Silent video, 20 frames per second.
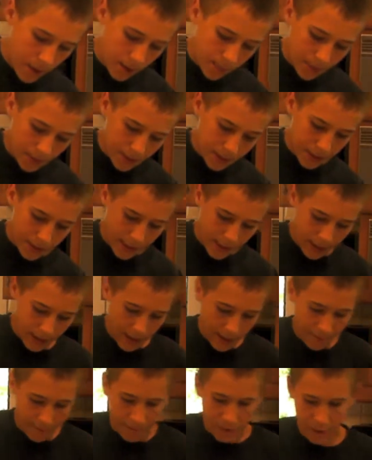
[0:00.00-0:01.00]
But
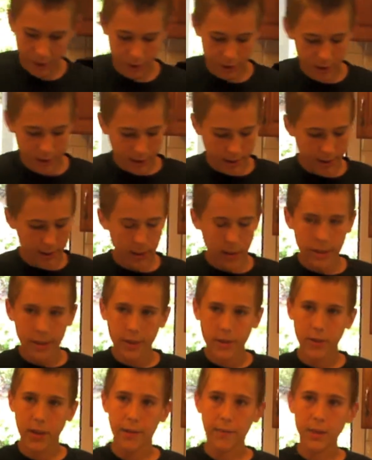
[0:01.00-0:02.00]
I finished this.
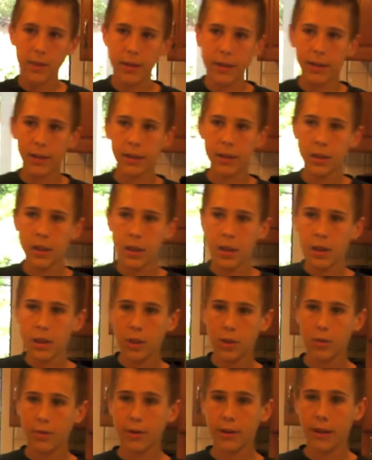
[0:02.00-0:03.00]
So after this,
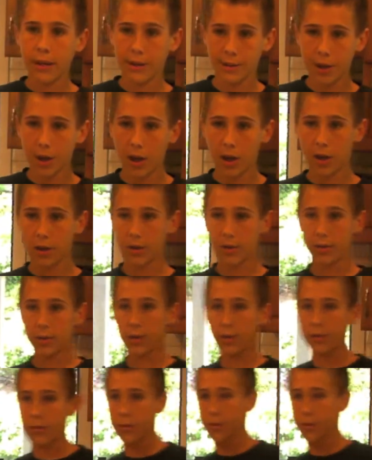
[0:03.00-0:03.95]
you want to get tongs so you